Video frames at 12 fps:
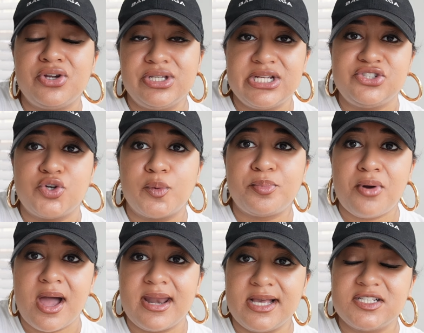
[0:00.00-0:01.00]
your digital
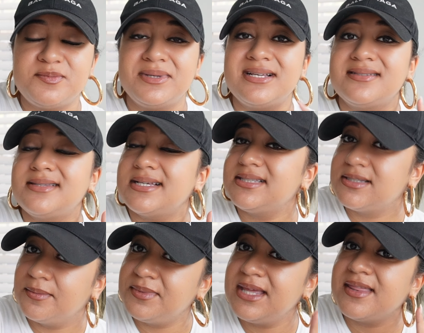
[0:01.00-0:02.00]
products because that's
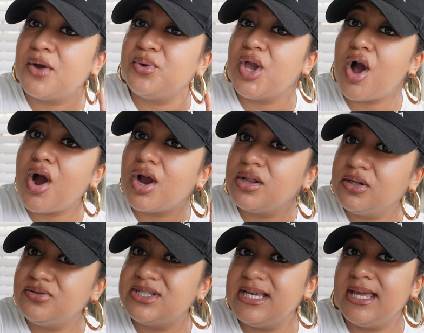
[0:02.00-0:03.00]
something that we are
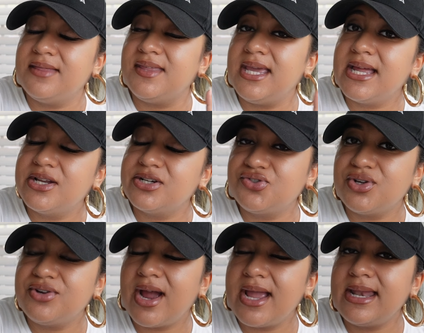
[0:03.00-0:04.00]
losing in the
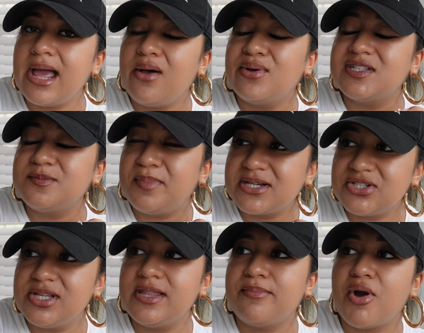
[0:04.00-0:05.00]
industry right now,
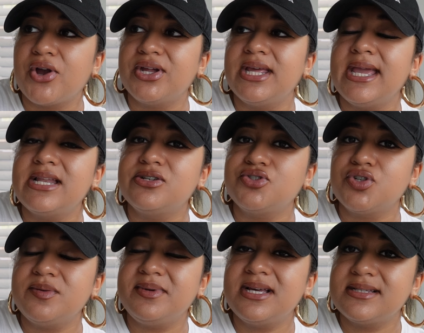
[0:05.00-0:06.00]
especially in the marketing
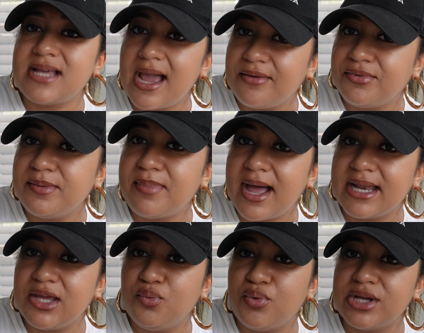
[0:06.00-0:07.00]
industry because
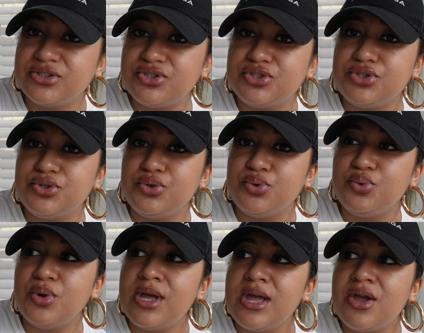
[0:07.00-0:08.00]
everybody wants
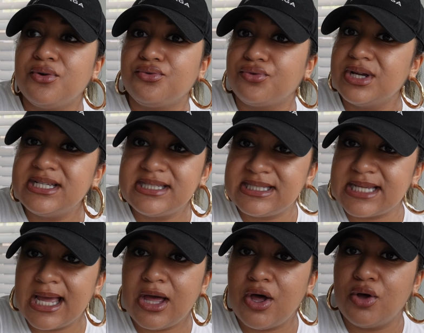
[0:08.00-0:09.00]
to
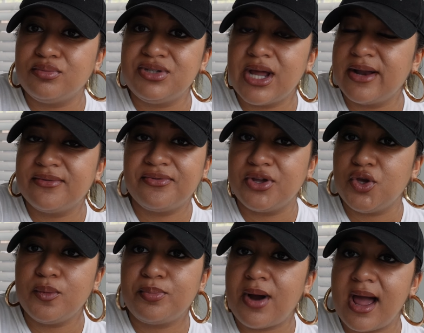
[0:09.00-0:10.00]
resell done for
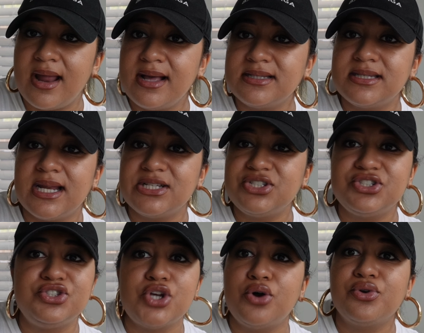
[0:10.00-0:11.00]
you products. And I
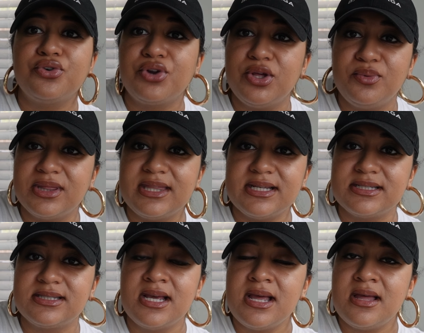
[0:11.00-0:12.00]
just don't agree with
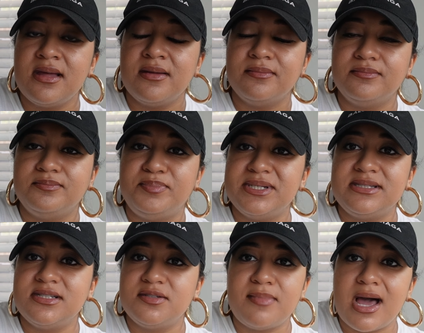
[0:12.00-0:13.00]
this
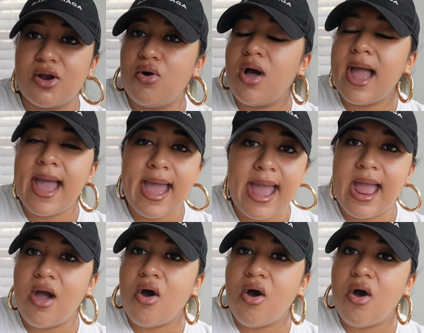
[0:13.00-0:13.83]
business model at